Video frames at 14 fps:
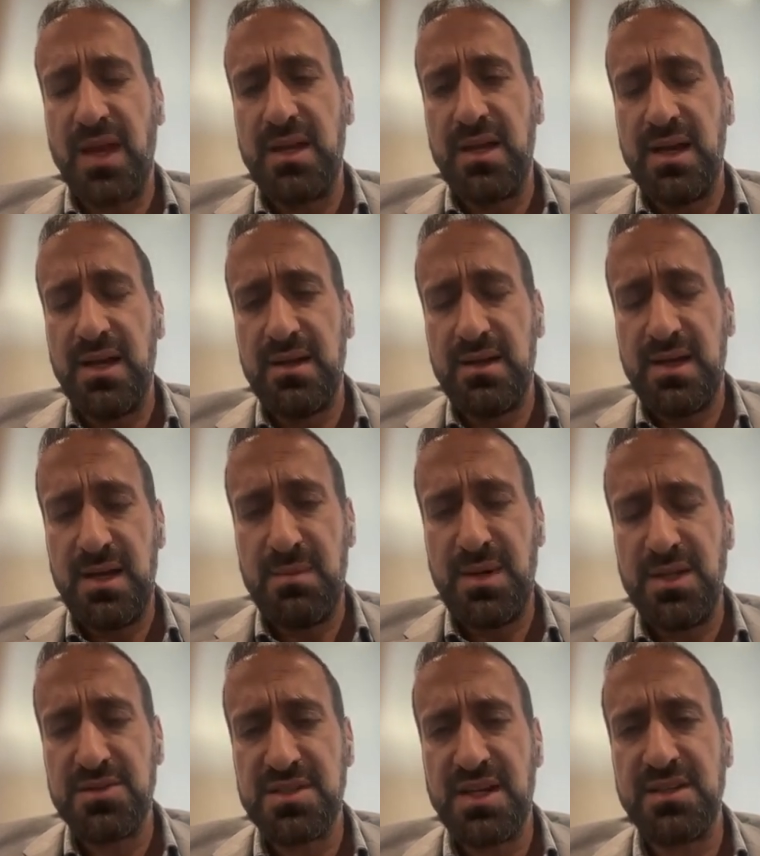
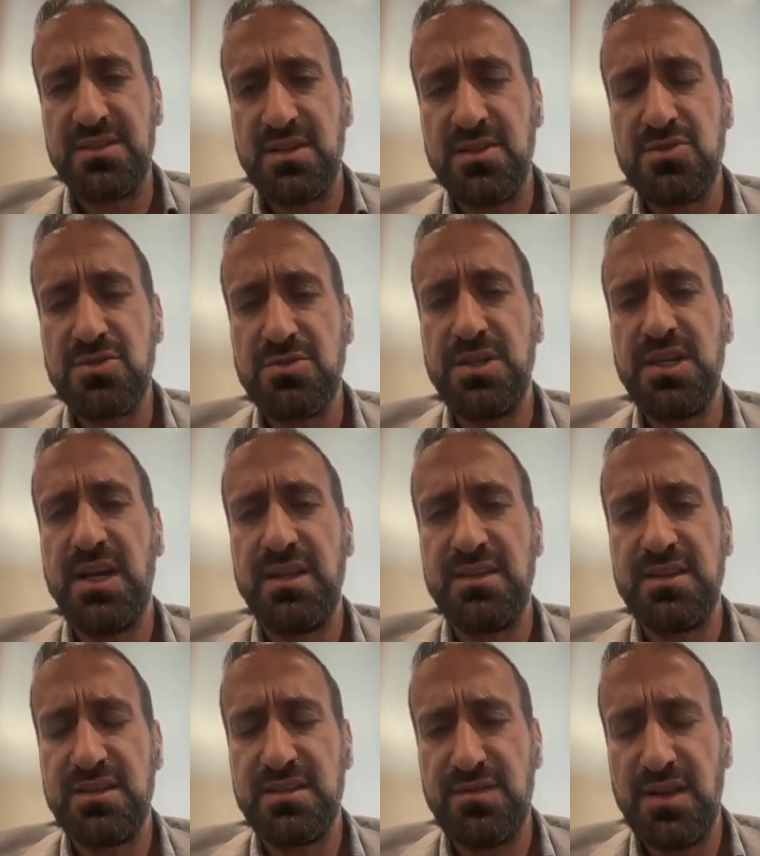hepatocyte injury
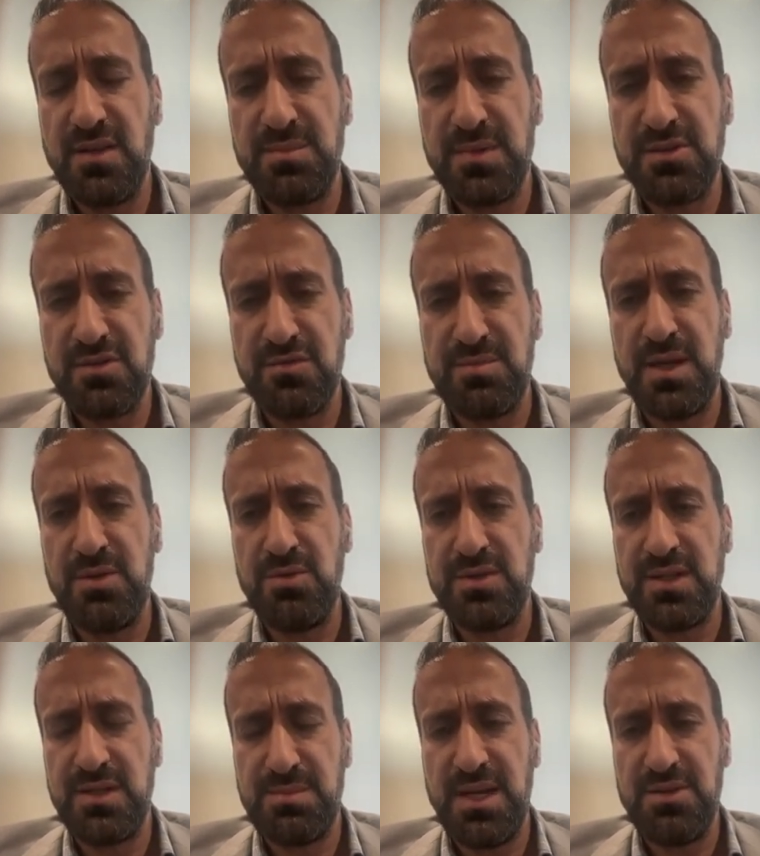and the development of
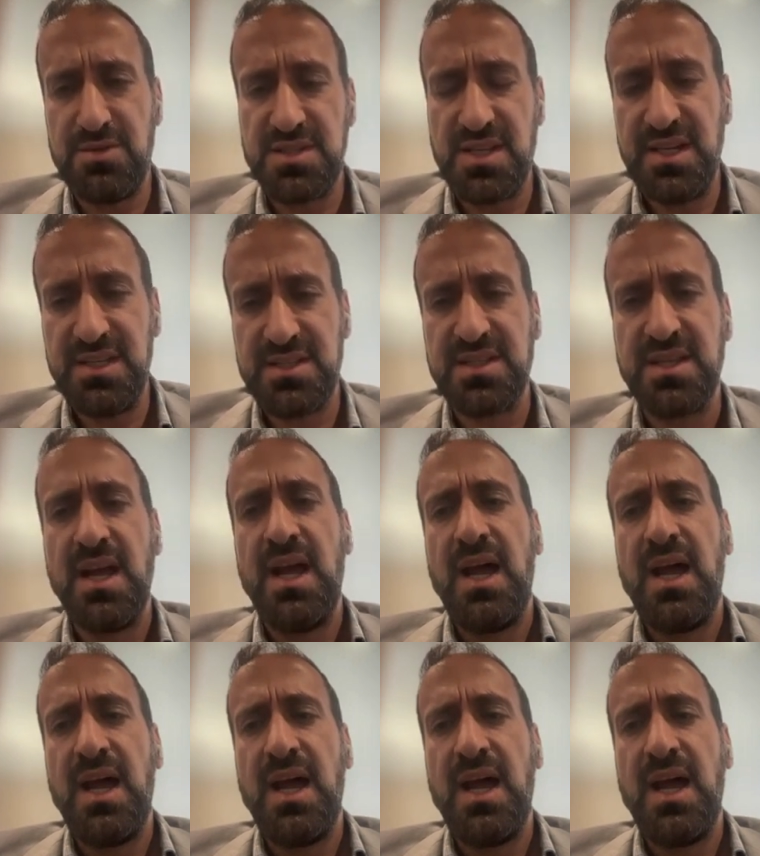ballooned hepatocytes.